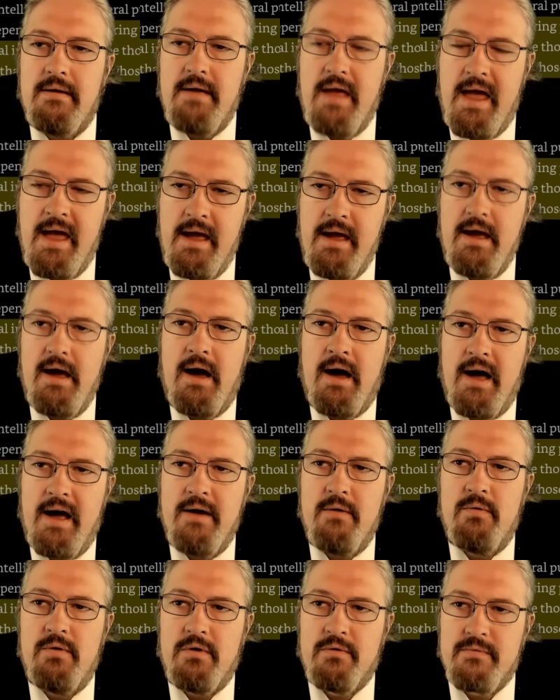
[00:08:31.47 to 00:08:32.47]

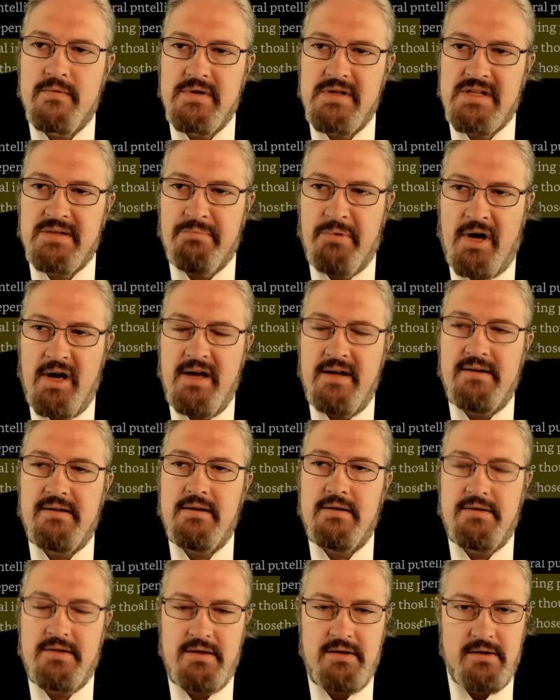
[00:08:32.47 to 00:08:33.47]
AI will
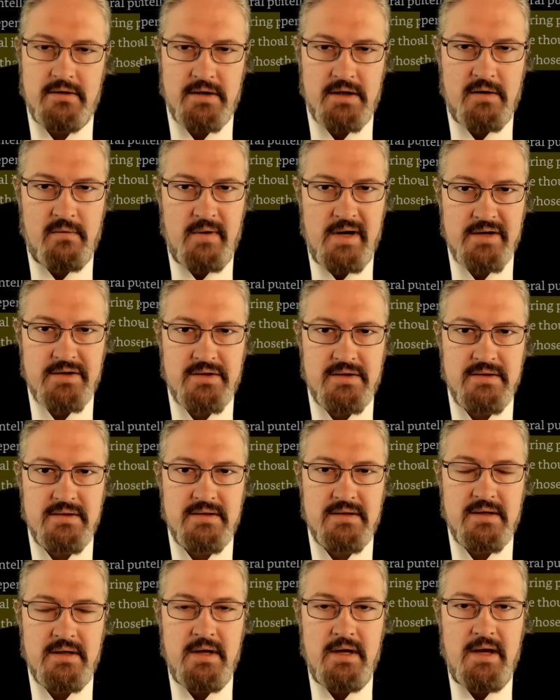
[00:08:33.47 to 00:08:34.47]
respond to your
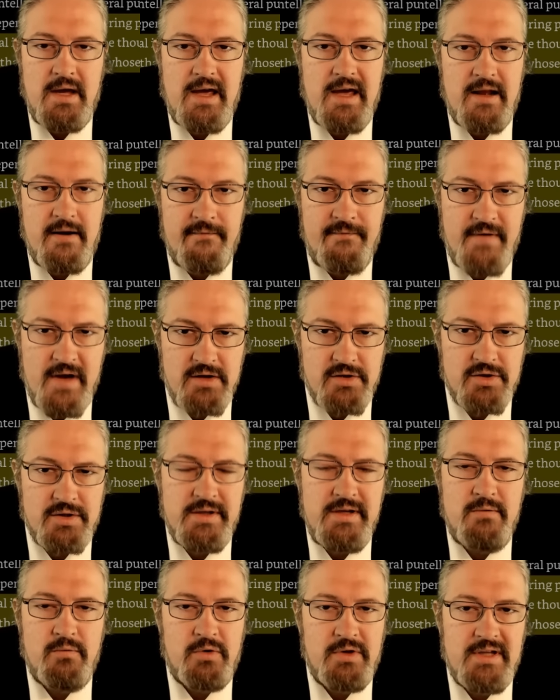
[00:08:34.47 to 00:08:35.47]
questions and
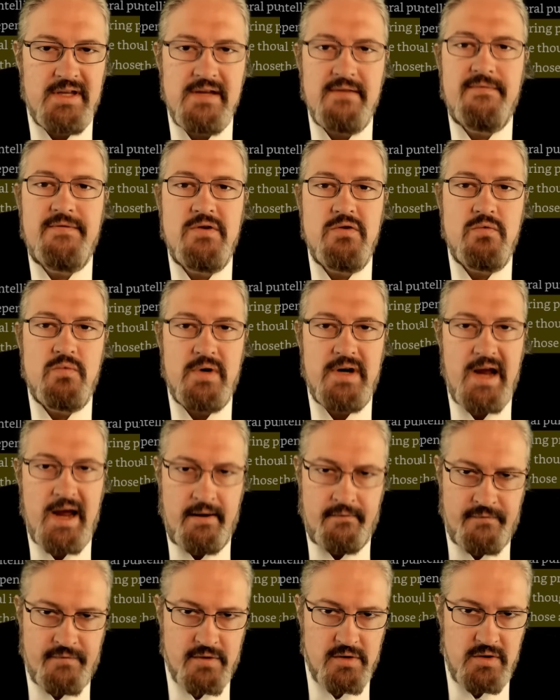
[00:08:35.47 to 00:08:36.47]
eventually will give you
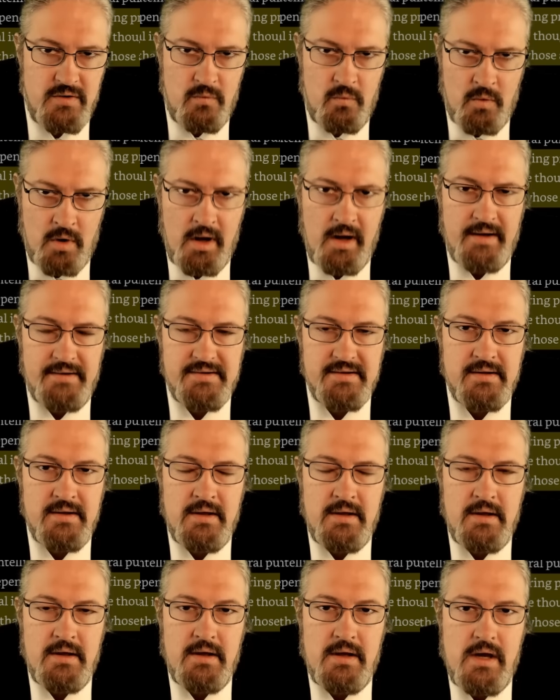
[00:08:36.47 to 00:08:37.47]
whatever you want.
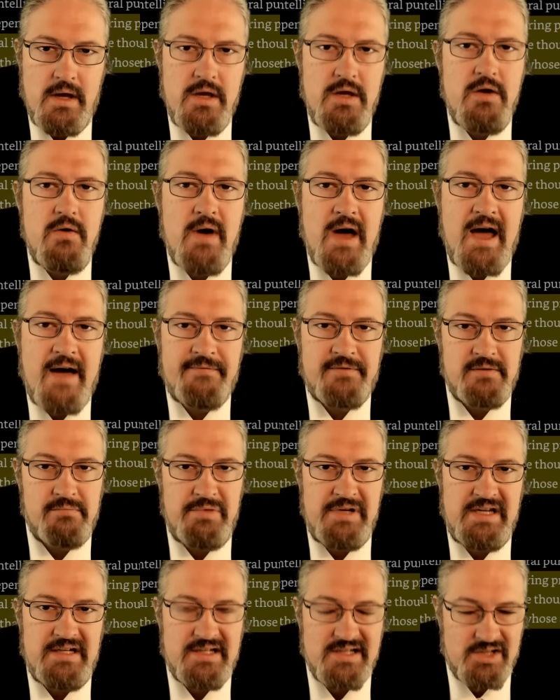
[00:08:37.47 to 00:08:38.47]
You have to
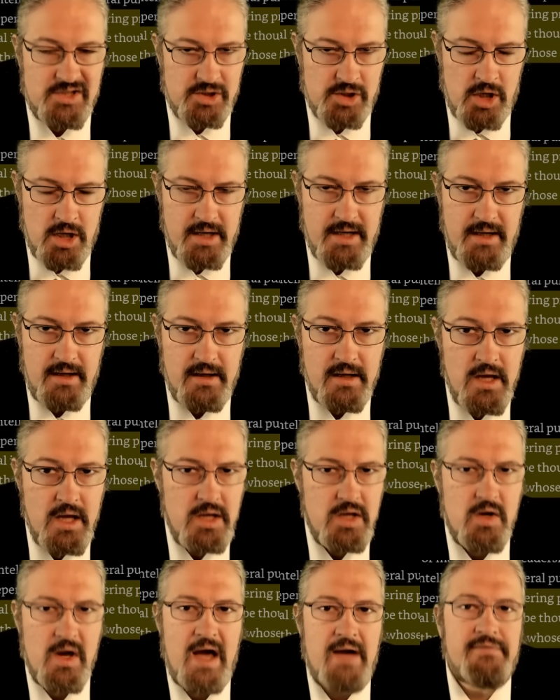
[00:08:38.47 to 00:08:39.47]
be discerning.
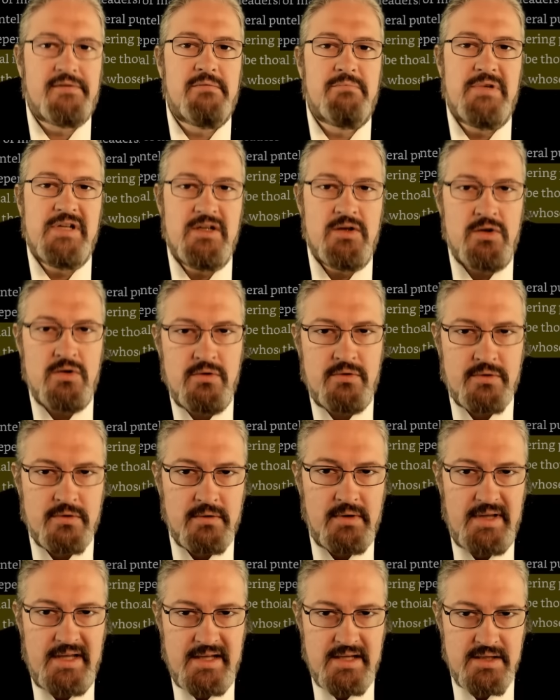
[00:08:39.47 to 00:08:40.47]
You have to be
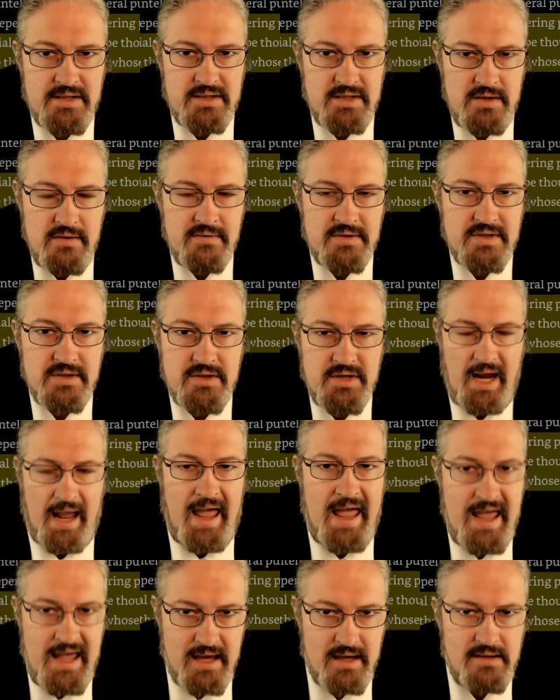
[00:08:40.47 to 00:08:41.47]
neutral in its usage,
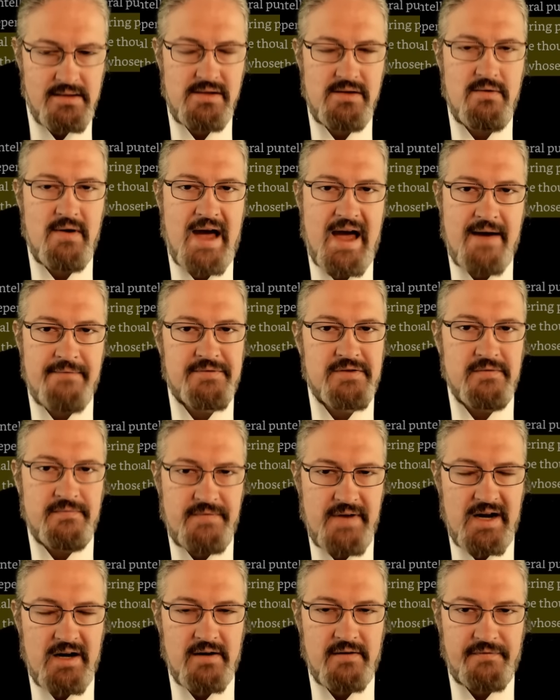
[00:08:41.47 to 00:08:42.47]
and you have to
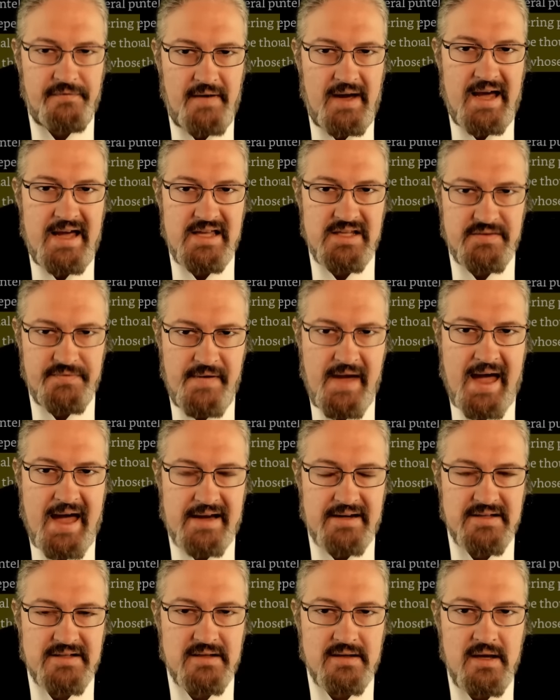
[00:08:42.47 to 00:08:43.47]
verify its
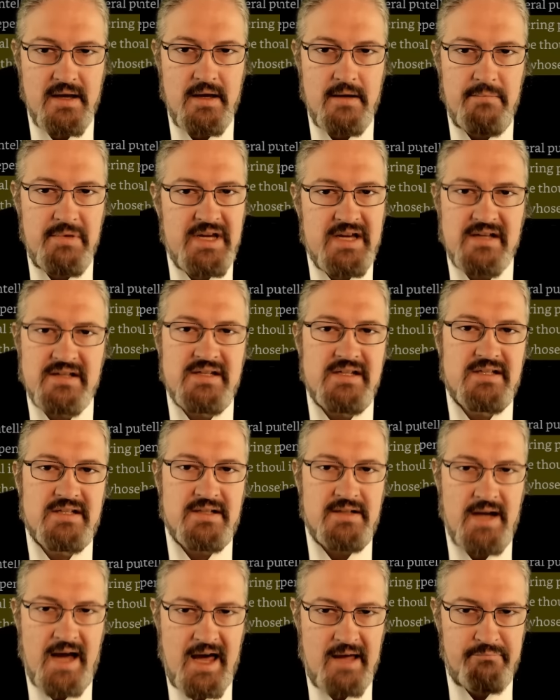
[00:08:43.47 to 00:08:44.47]
facts because it's
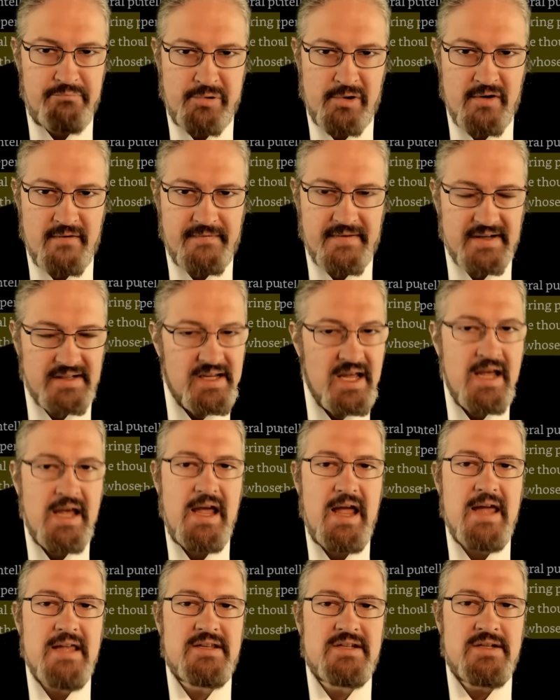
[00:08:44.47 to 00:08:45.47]
not perfect.
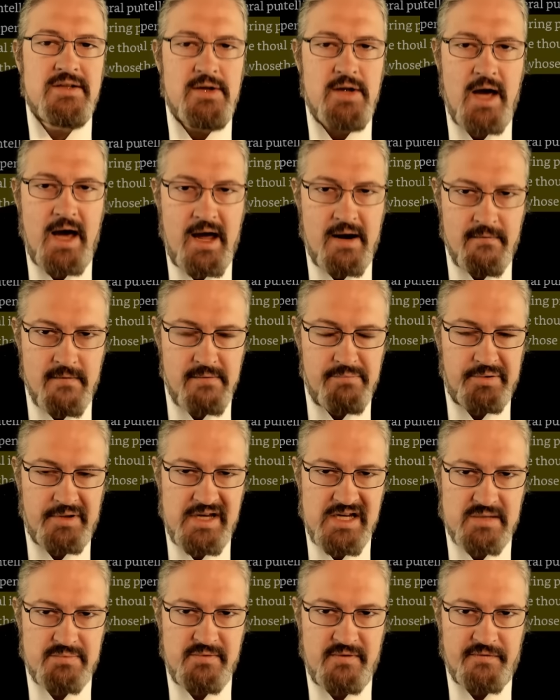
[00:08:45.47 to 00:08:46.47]
It's not a
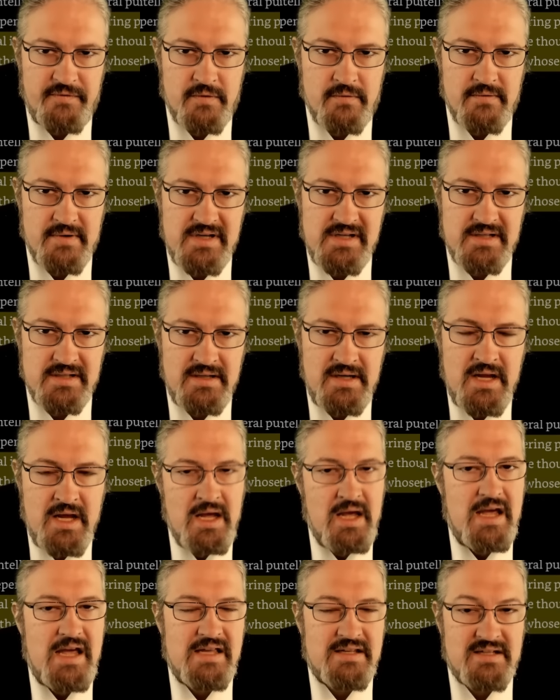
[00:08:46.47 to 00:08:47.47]
replacement for reason.
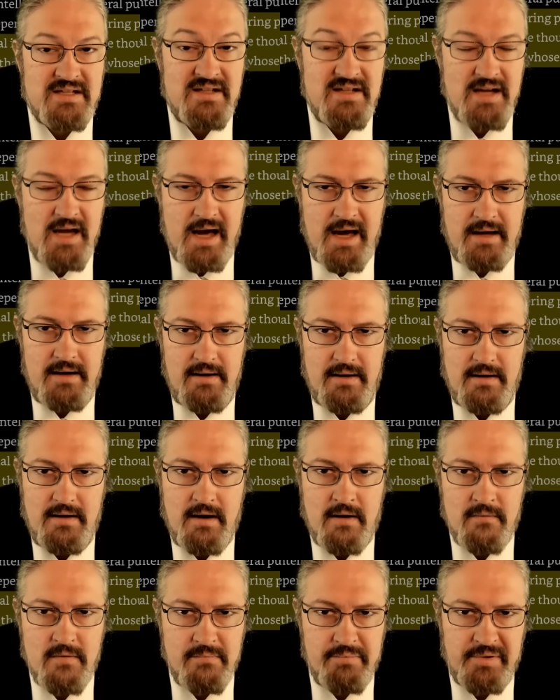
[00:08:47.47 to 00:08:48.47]
It's not
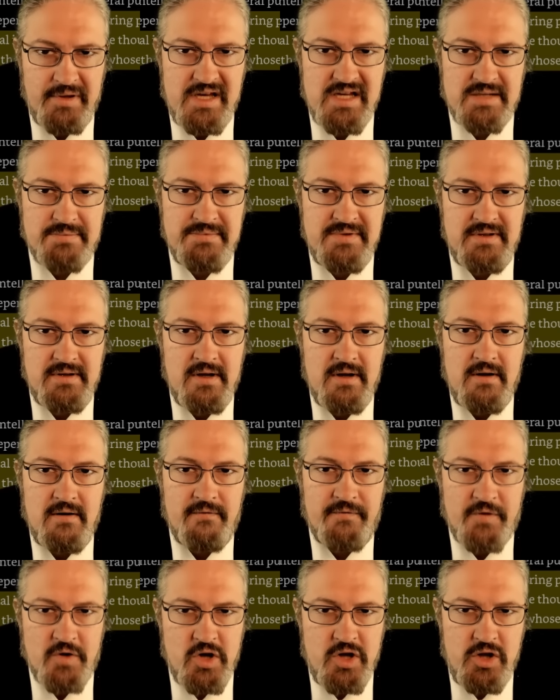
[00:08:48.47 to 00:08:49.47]
a replacement
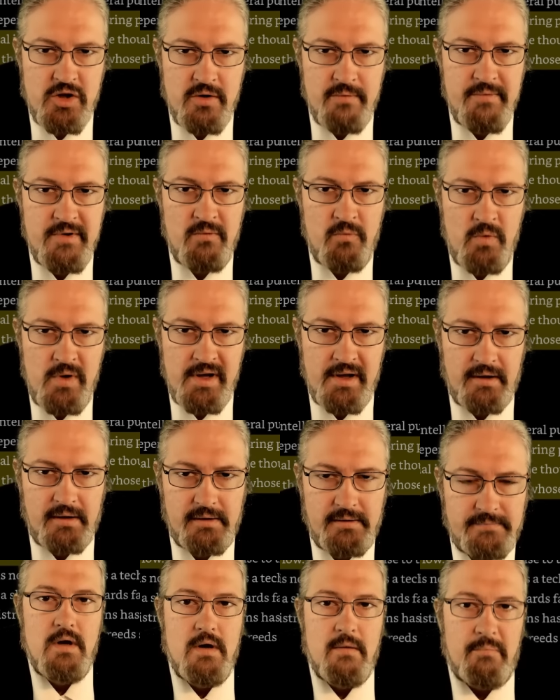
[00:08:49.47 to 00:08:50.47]
for human
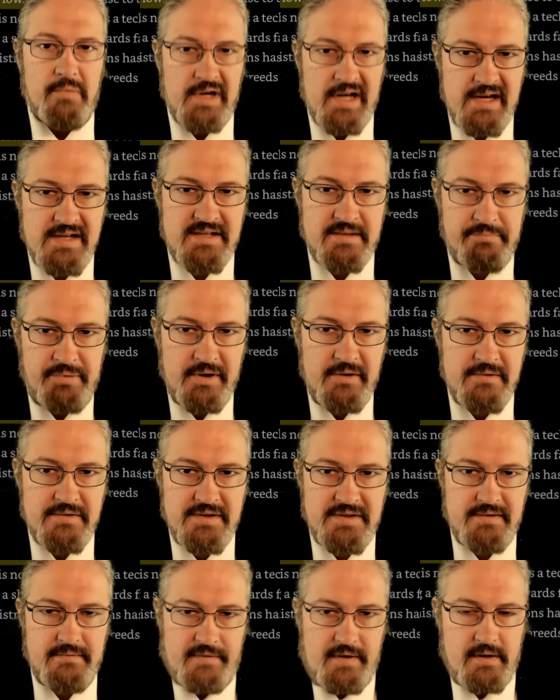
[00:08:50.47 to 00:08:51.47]
will. But I
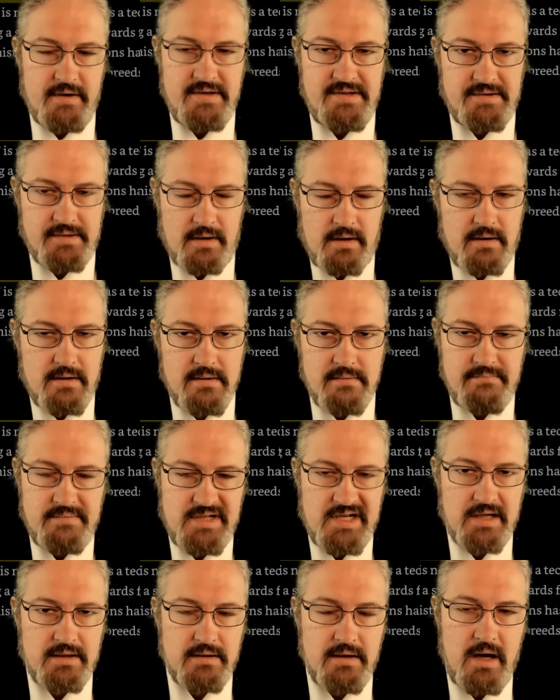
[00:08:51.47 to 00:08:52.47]
suppose the very term
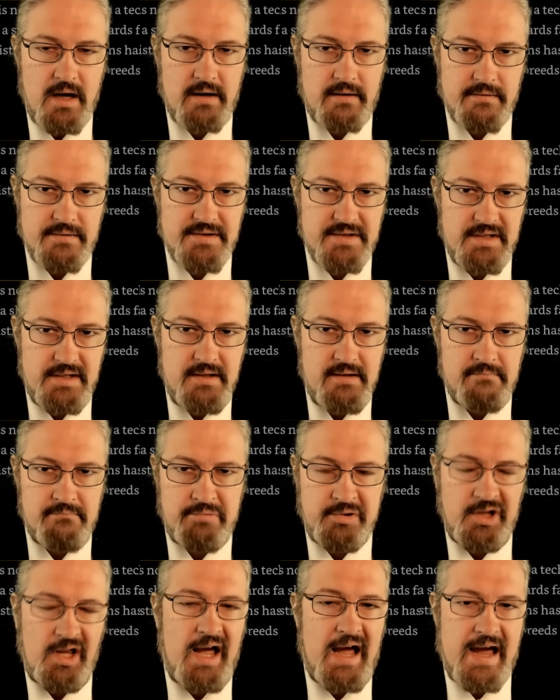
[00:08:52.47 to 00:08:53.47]
technocracy
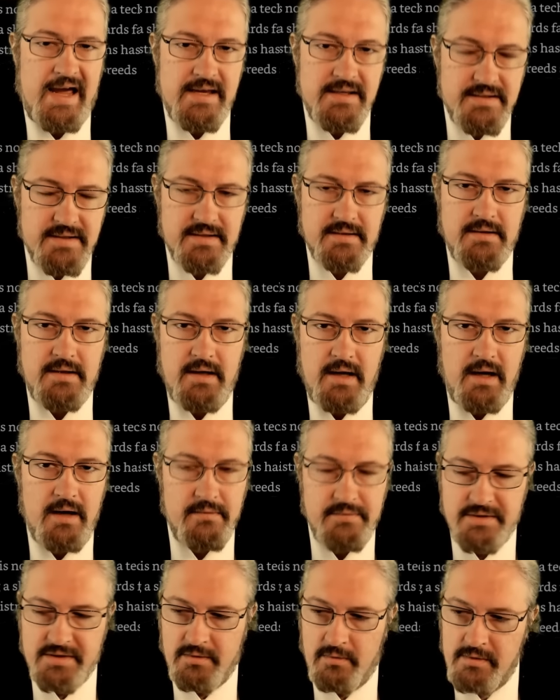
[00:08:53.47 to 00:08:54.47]
implies
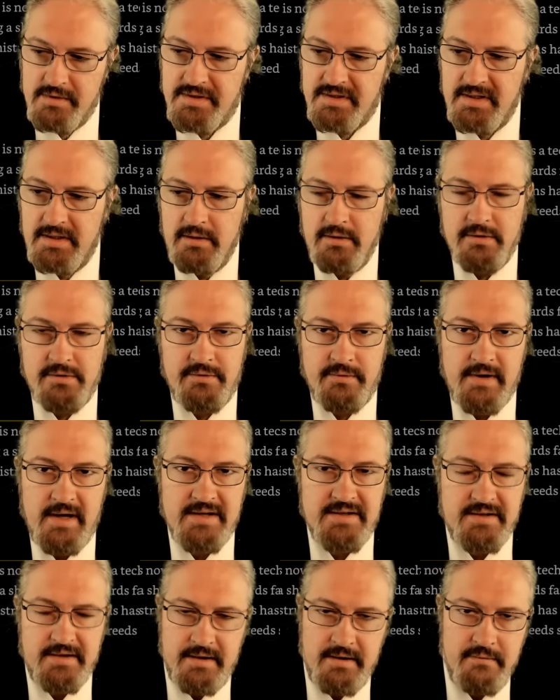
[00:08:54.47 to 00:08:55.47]
outsourcing your
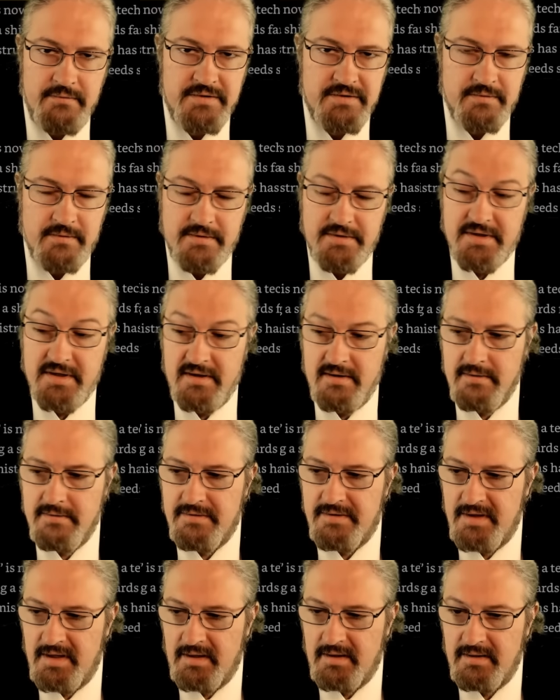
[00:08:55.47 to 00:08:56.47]
trust and outsourcing your
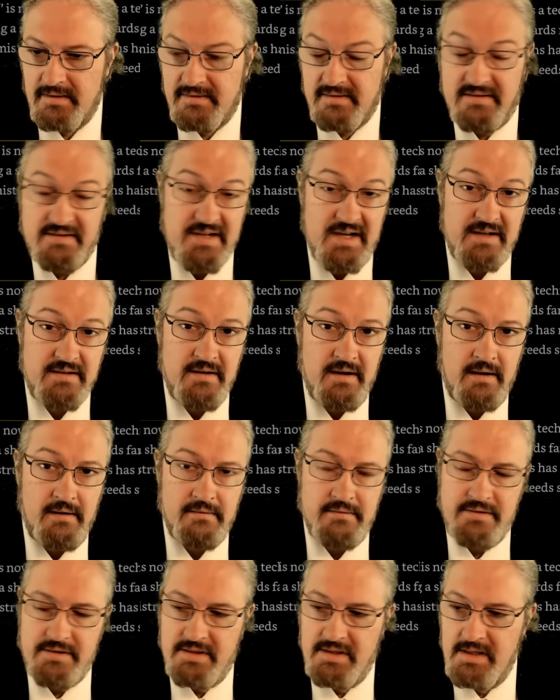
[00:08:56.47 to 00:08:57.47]
thinking to
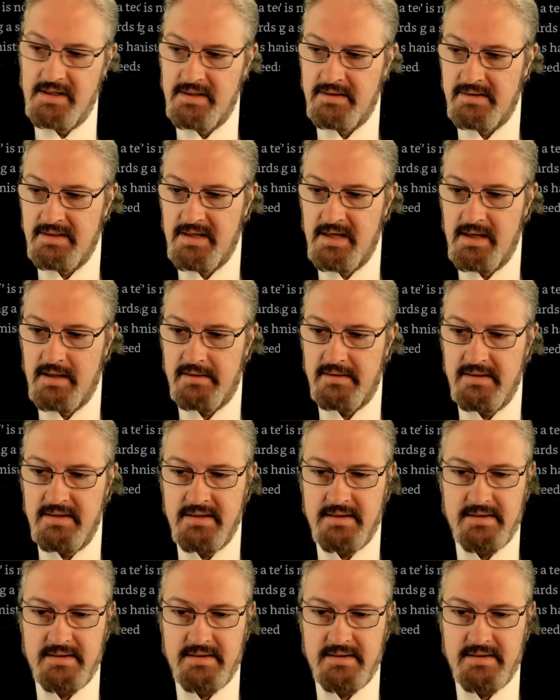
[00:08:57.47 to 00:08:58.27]
technology in the end.